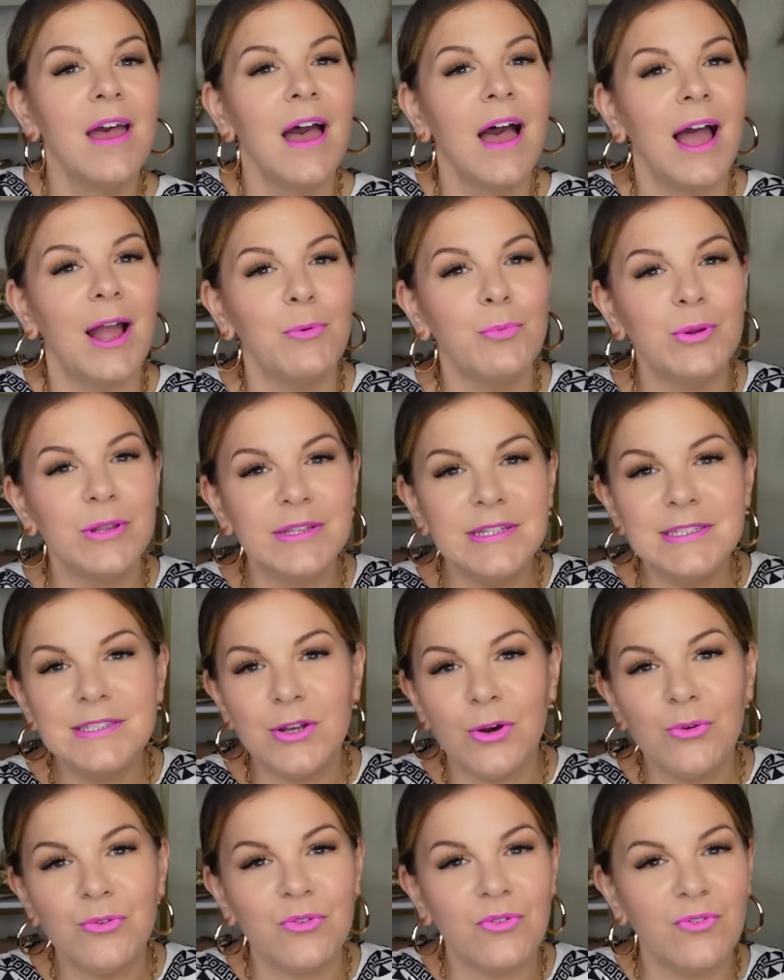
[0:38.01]
I really
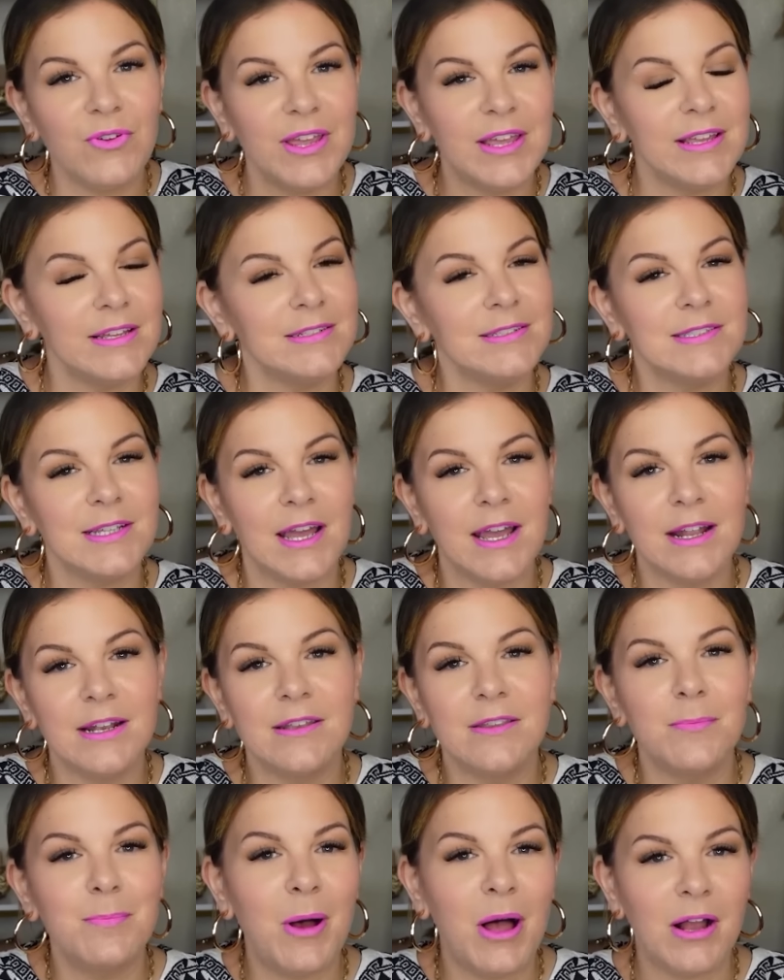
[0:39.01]
don't fit inside
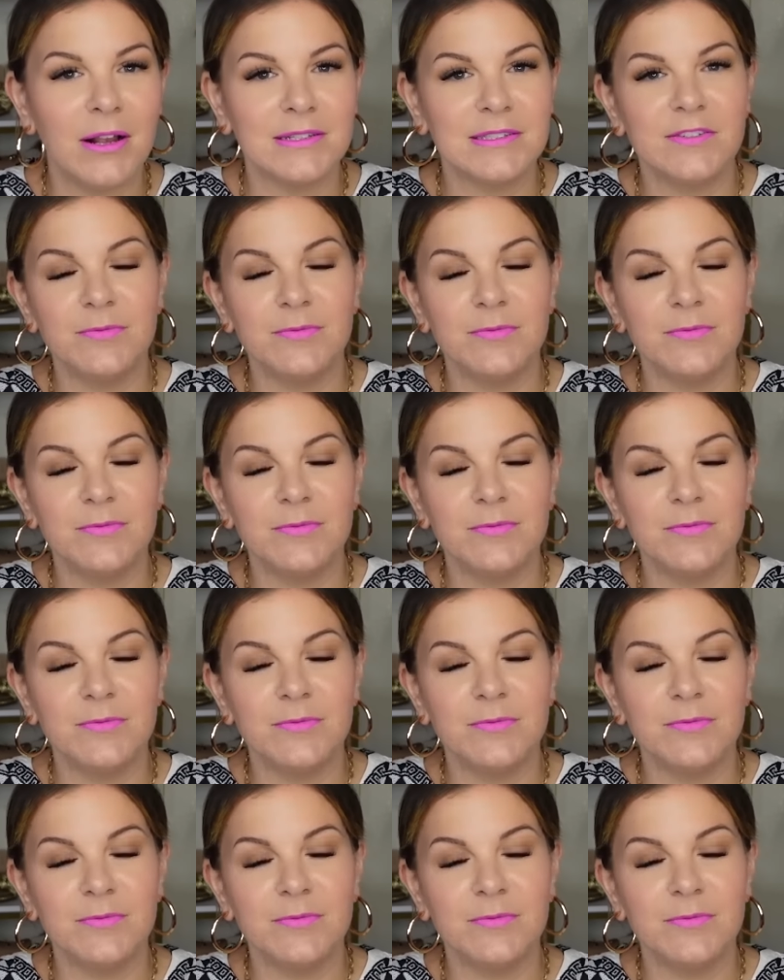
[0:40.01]
the box